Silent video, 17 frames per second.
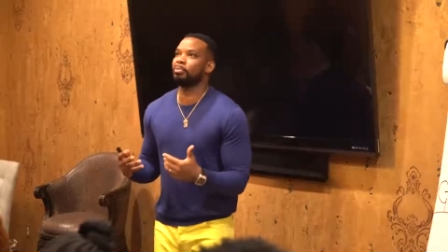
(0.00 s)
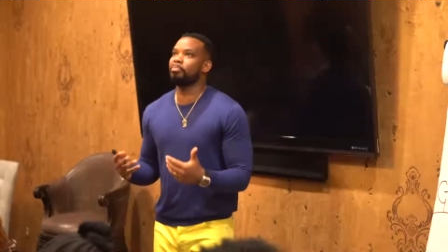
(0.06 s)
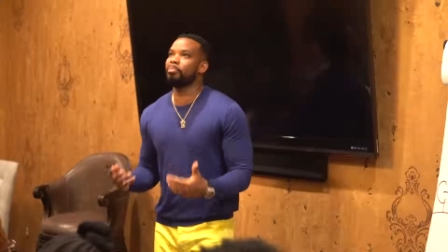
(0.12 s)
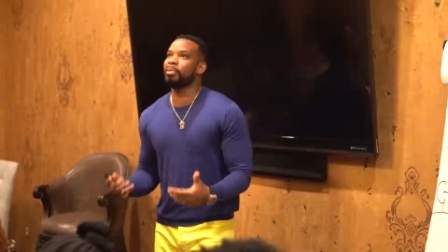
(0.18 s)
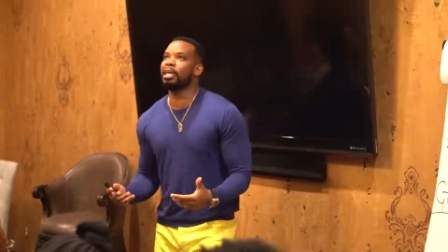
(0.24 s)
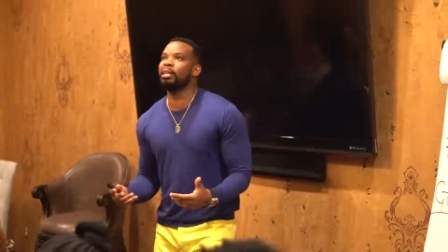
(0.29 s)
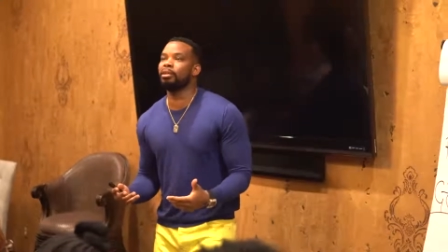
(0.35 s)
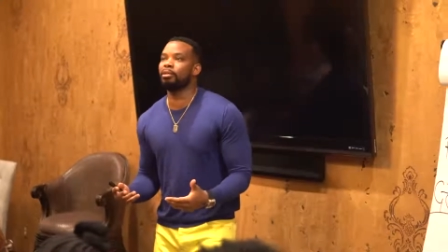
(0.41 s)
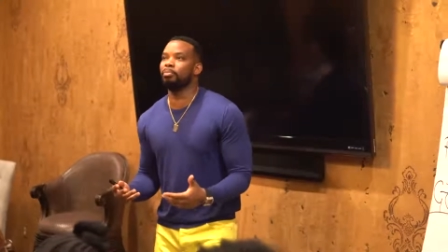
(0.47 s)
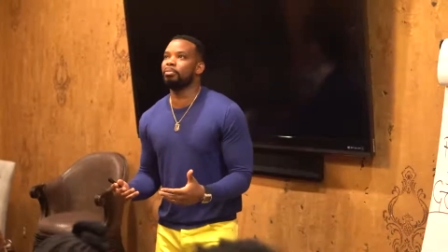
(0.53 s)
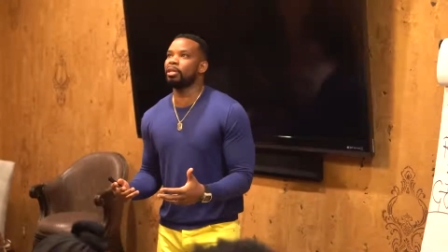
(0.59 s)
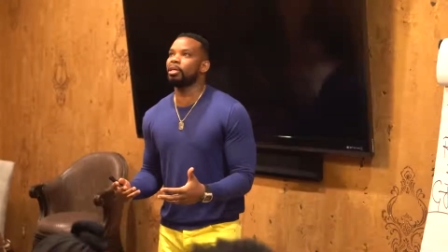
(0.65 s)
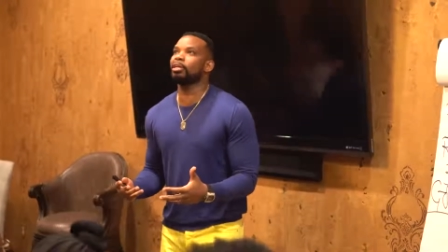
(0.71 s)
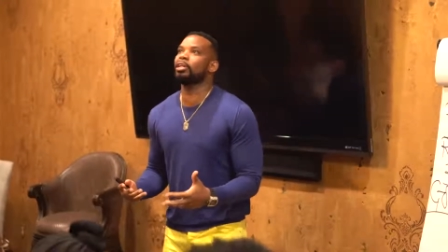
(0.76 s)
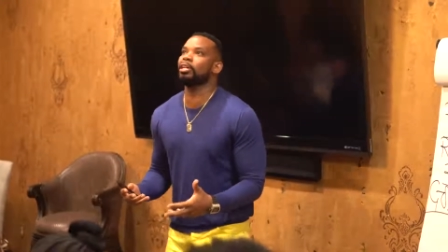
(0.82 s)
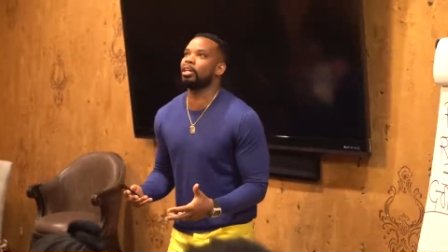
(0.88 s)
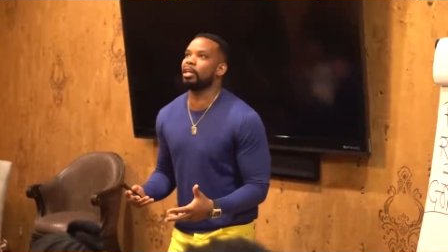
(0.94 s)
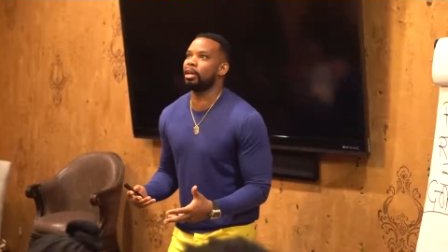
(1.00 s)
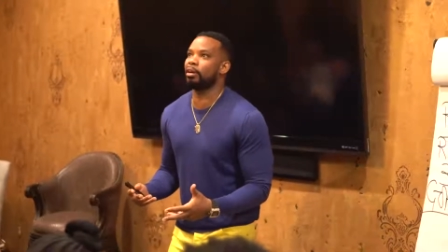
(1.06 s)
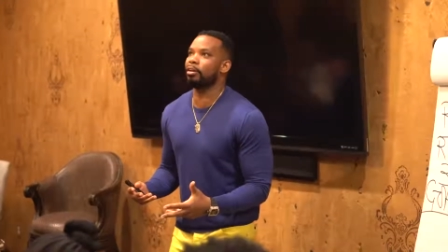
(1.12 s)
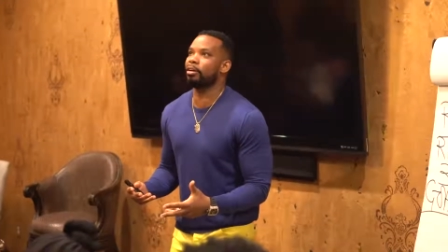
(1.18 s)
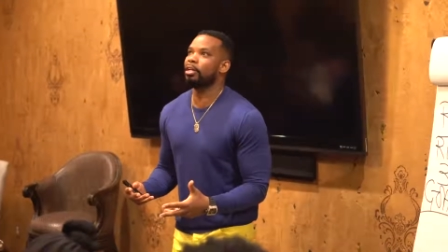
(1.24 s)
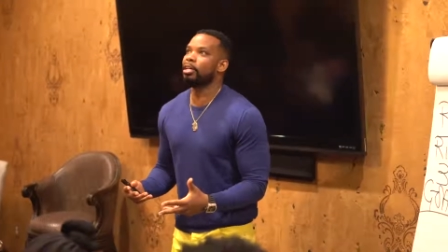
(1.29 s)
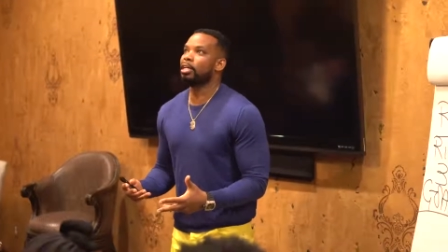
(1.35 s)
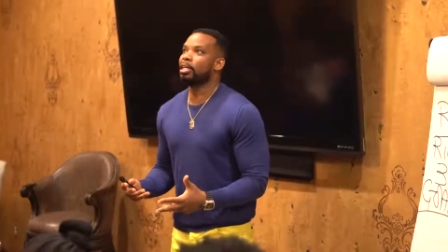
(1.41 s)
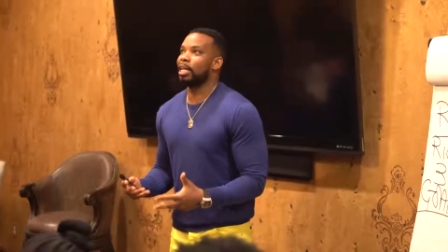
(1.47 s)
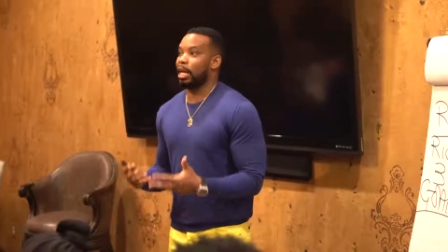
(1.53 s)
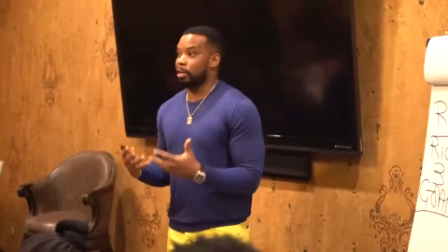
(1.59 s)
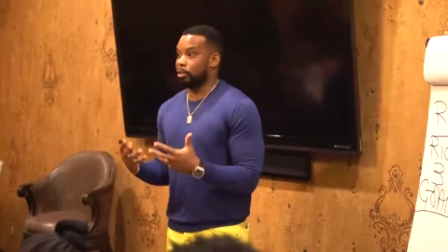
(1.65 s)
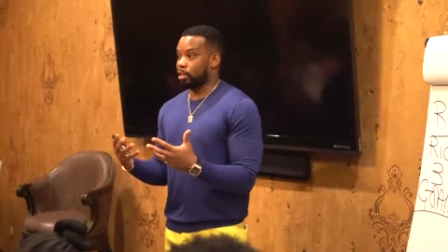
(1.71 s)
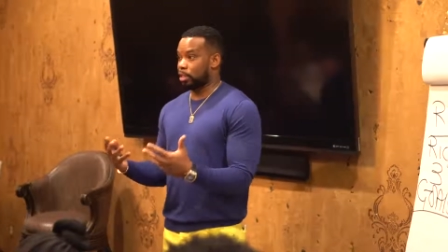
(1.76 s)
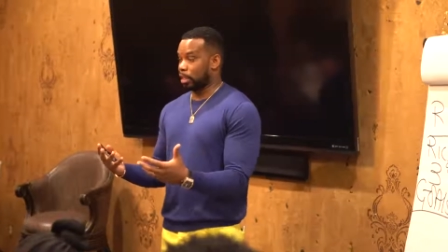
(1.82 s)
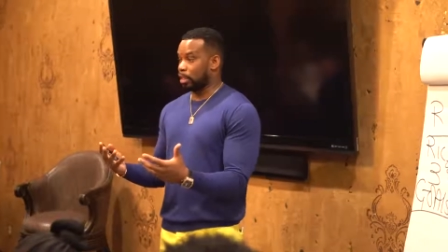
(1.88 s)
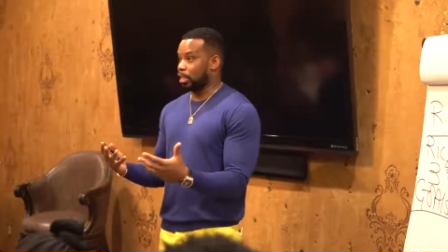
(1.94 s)
a millionaire
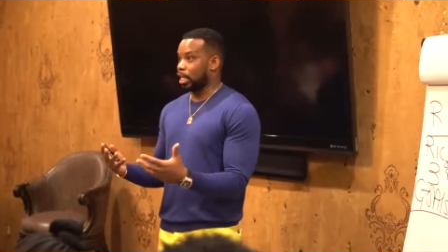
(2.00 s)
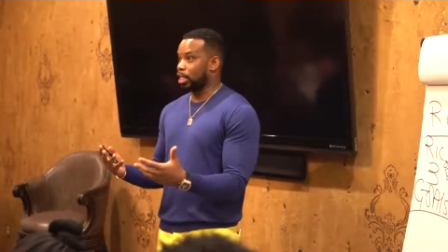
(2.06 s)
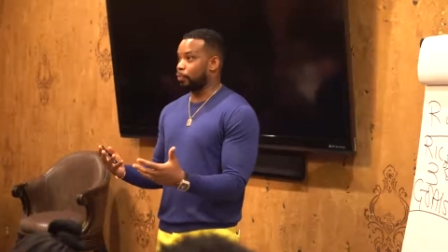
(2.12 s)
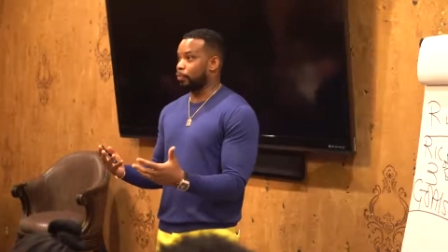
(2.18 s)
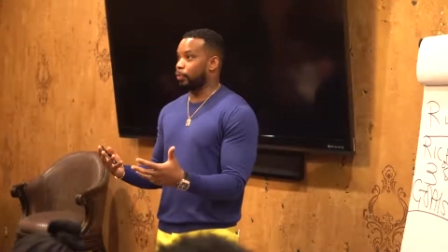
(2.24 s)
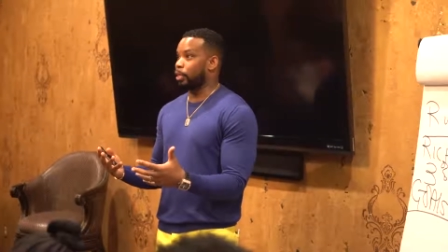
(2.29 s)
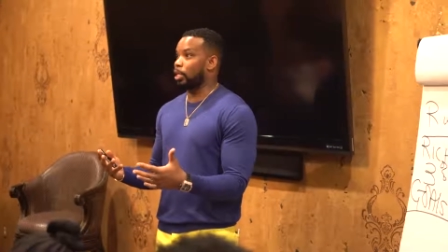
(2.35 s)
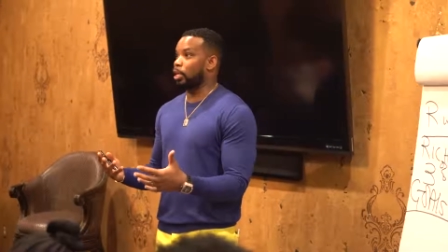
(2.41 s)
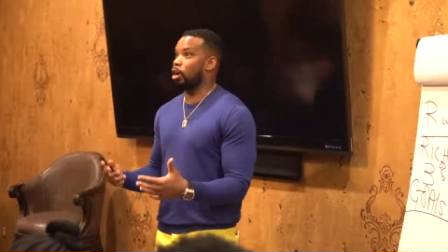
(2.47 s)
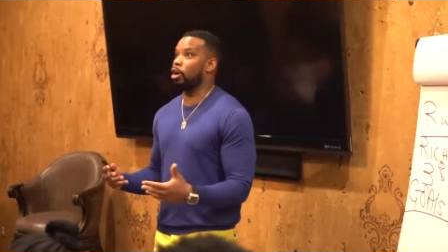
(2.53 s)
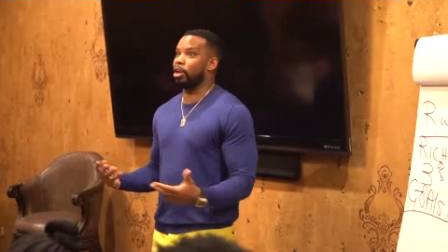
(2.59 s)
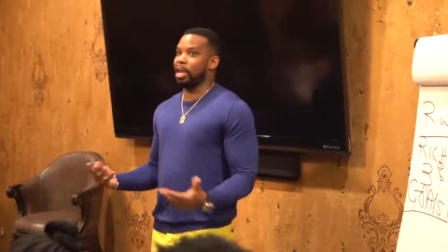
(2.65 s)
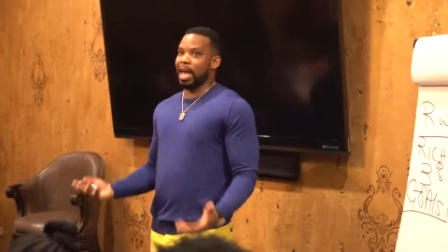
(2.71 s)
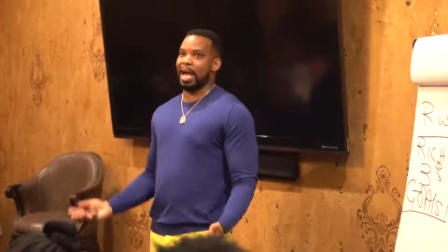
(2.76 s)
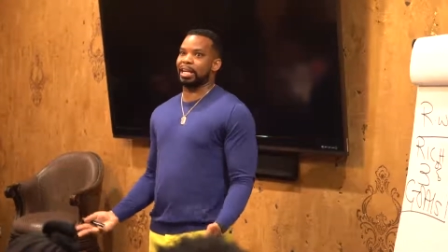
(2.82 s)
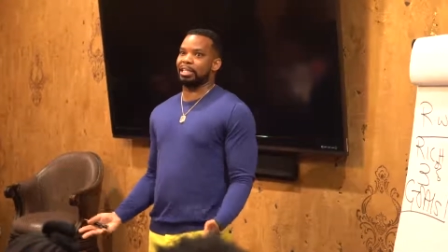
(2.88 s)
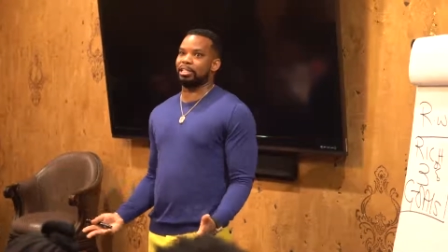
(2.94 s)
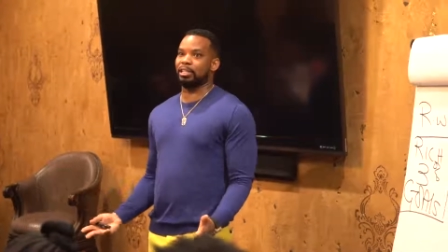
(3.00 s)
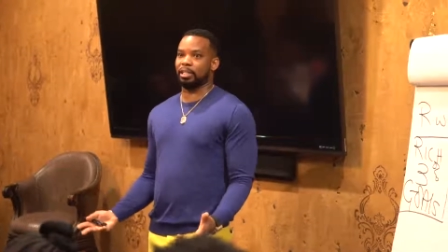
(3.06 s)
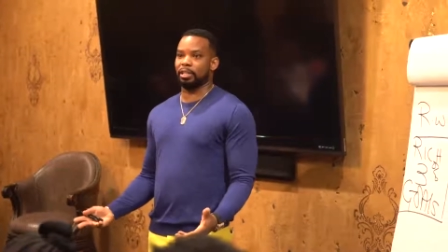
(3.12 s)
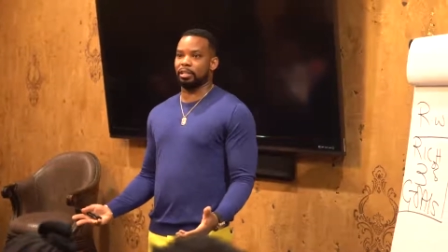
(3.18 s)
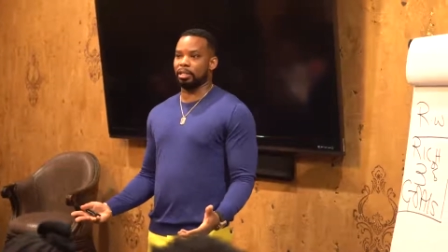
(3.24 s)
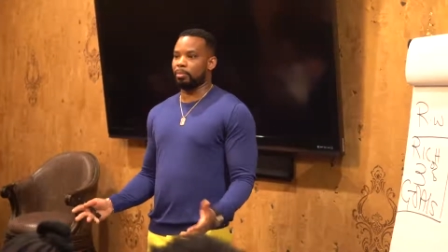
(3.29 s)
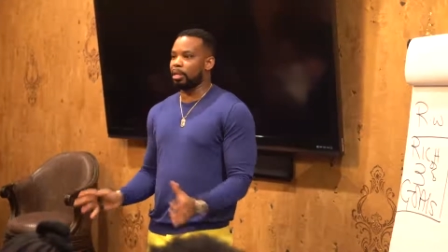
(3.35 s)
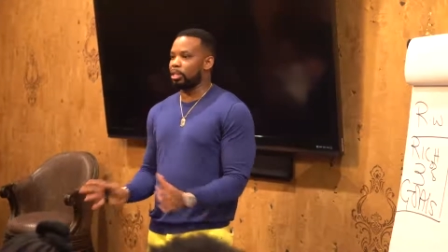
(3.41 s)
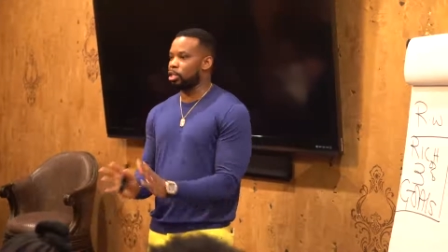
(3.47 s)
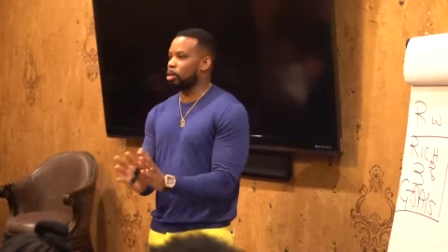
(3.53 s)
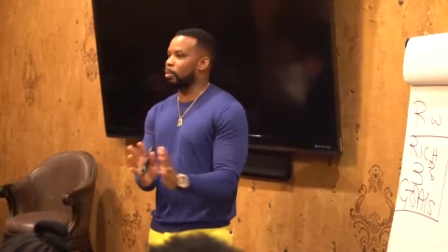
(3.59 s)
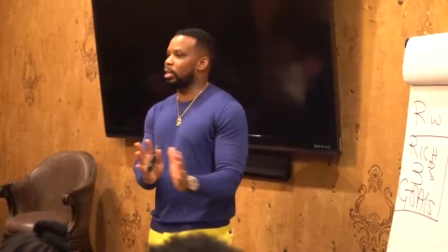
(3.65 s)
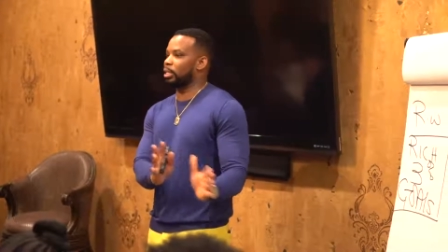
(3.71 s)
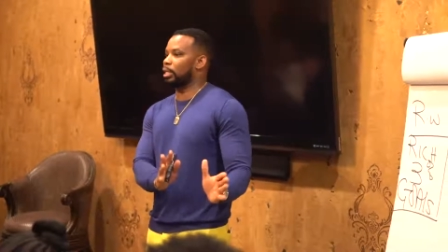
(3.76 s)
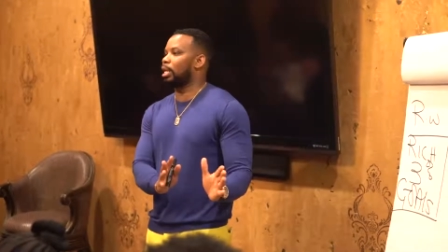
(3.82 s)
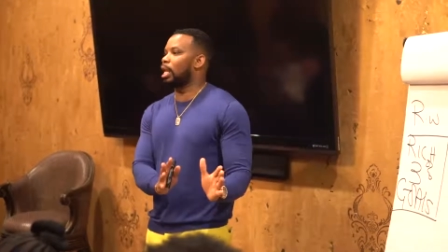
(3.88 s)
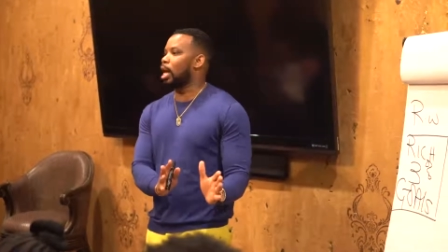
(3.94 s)
like successfully on accident. I'm not talking
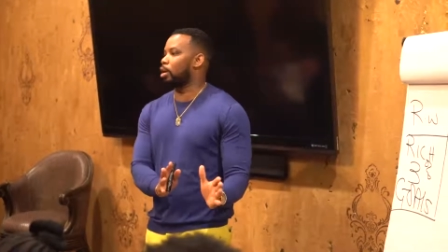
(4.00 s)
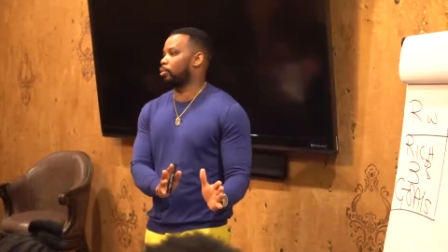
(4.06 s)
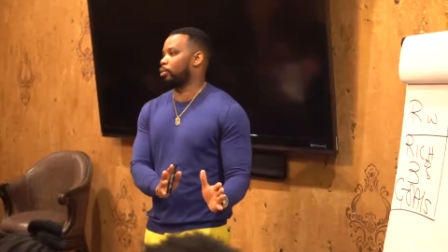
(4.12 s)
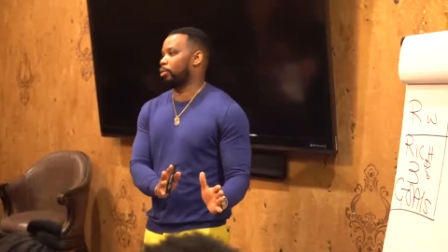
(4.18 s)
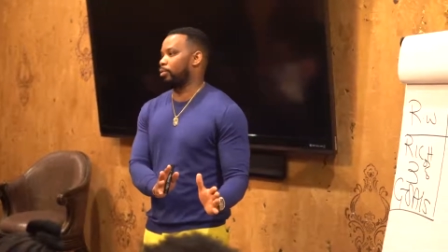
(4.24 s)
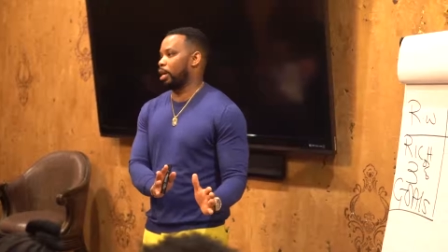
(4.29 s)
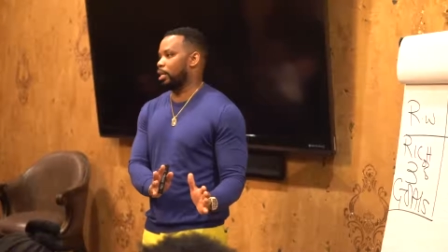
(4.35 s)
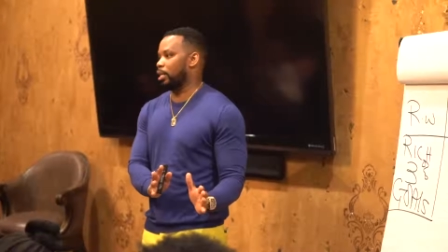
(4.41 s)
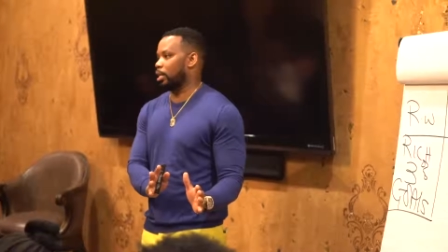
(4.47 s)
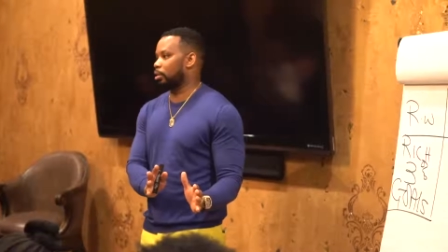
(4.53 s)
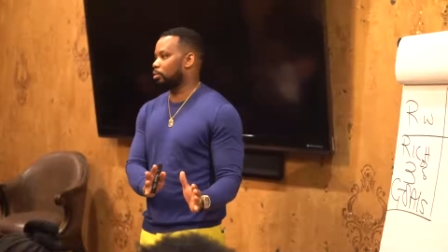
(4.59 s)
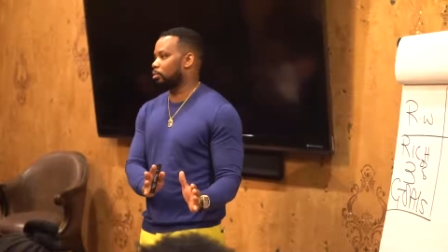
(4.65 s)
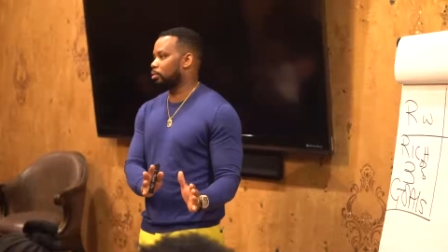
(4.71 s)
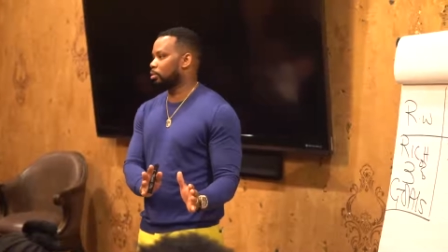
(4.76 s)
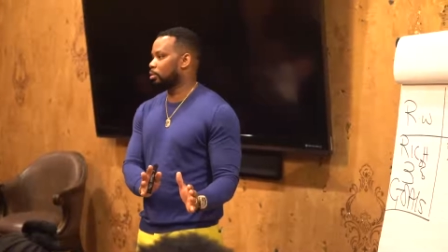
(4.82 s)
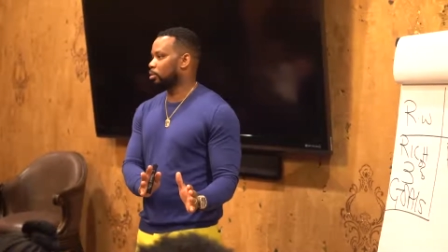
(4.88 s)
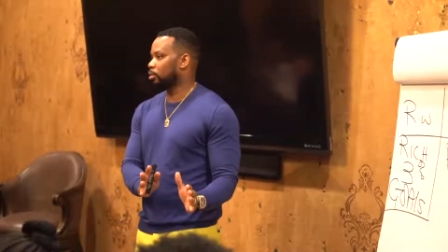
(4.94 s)
about the lottery right now.